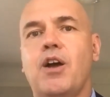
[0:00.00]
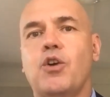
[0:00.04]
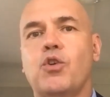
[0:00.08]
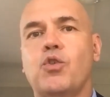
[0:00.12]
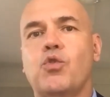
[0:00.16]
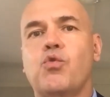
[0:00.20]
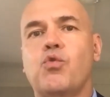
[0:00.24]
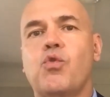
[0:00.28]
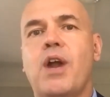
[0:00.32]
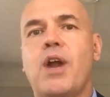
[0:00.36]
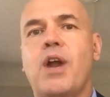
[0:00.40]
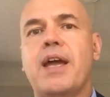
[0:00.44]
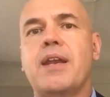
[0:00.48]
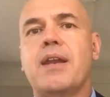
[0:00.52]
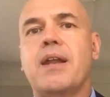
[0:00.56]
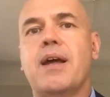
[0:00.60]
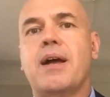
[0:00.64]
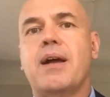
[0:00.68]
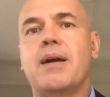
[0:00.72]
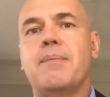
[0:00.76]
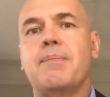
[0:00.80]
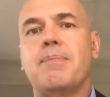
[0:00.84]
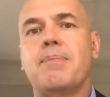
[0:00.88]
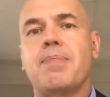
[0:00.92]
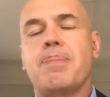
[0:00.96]

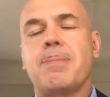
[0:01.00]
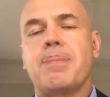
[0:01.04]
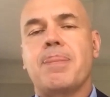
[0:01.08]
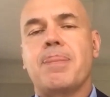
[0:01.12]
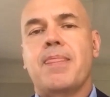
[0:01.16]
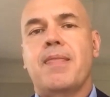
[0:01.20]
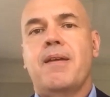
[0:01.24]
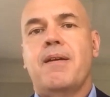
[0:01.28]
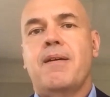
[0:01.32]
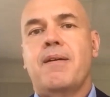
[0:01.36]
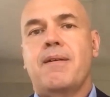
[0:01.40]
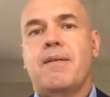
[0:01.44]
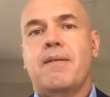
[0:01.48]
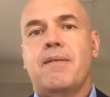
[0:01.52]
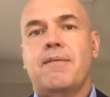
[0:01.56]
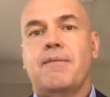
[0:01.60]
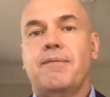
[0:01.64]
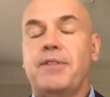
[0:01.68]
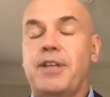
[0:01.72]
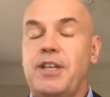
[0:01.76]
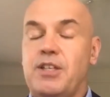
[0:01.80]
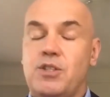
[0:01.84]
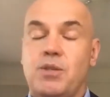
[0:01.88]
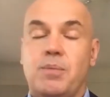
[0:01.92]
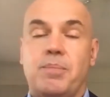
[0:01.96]
greater
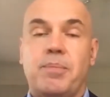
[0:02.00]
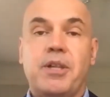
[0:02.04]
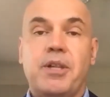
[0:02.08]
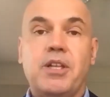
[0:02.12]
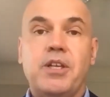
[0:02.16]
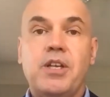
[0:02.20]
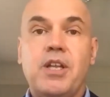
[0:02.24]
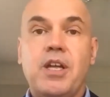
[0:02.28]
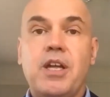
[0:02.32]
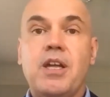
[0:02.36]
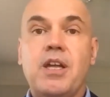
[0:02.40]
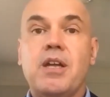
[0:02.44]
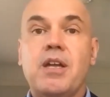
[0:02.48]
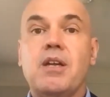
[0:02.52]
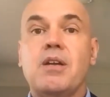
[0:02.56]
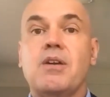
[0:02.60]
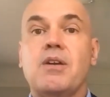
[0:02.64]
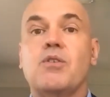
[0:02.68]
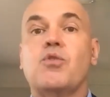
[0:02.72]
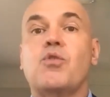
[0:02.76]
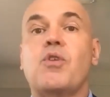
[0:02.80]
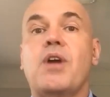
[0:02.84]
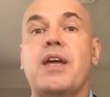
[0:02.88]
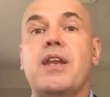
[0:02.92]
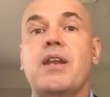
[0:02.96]
flexibility,
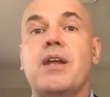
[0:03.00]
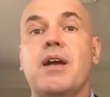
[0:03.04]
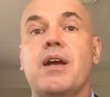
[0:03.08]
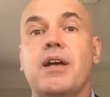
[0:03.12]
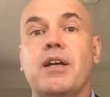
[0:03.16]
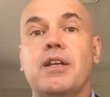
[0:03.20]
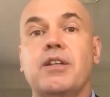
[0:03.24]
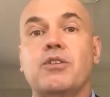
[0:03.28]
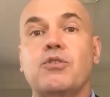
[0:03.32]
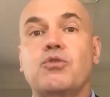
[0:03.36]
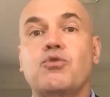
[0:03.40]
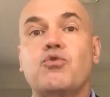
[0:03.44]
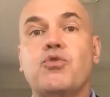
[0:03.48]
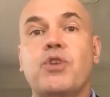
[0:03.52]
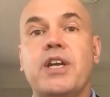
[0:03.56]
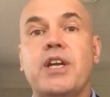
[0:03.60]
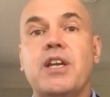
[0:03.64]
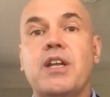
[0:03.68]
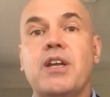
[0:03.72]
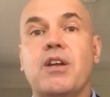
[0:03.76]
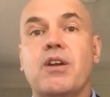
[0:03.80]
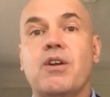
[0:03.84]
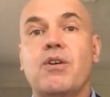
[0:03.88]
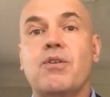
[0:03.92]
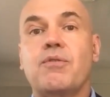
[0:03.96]
greater
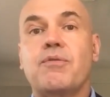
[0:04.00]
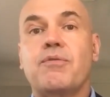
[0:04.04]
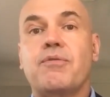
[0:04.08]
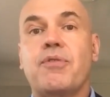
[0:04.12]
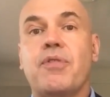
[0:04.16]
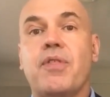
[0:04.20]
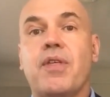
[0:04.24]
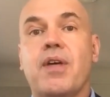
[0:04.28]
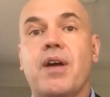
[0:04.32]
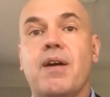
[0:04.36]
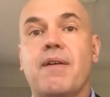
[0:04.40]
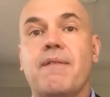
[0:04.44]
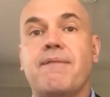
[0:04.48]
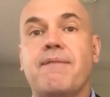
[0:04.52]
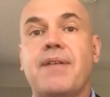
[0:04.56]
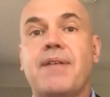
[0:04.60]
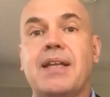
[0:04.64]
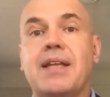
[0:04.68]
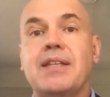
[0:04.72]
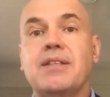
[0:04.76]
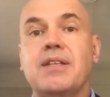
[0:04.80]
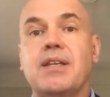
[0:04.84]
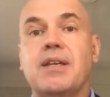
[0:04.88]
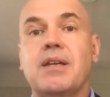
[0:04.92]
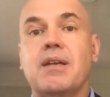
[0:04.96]
treating of the
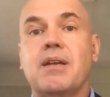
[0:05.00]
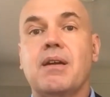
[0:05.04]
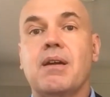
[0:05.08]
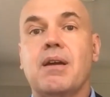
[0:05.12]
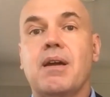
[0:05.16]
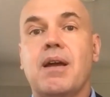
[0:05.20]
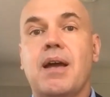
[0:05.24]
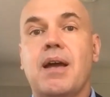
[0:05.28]
funding